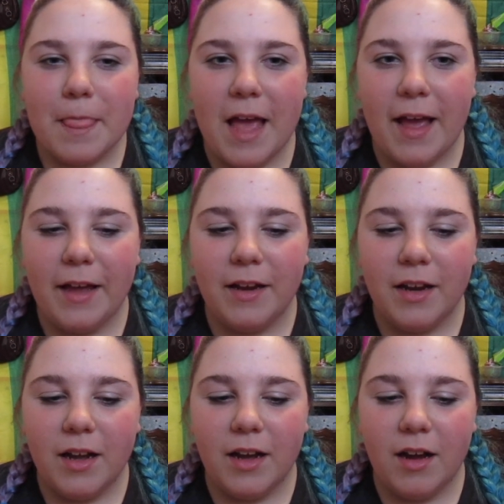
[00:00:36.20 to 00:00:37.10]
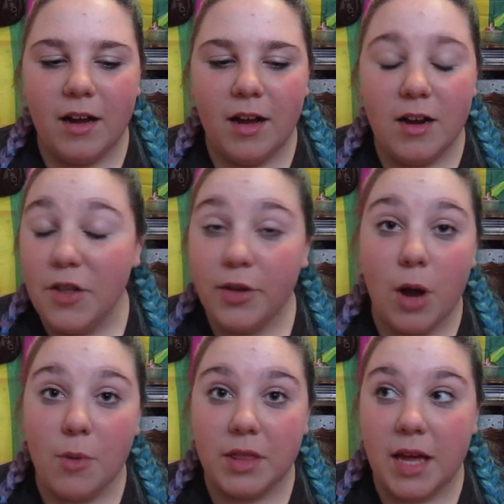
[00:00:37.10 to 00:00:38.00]
and nothing
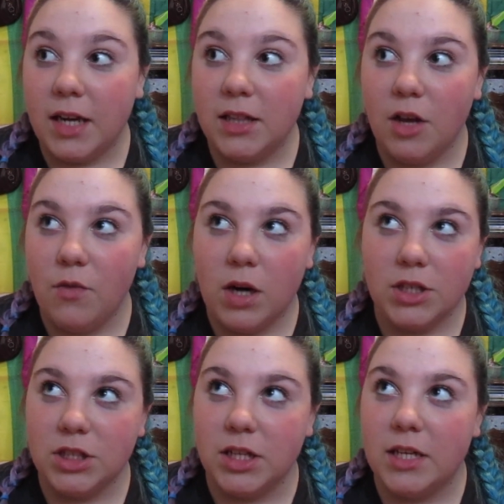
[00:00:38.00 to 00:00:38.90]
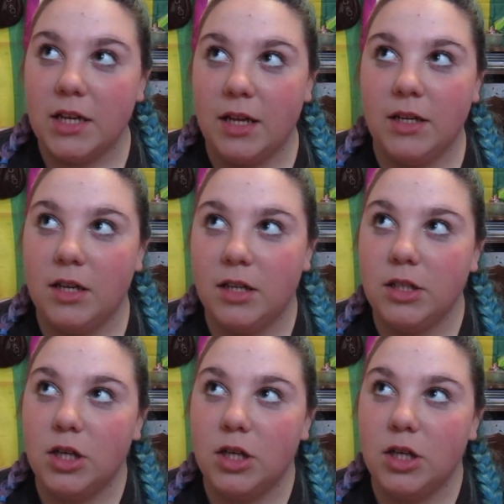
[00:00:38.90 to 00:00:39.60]
wrong with that. I love watching it, and, uh, you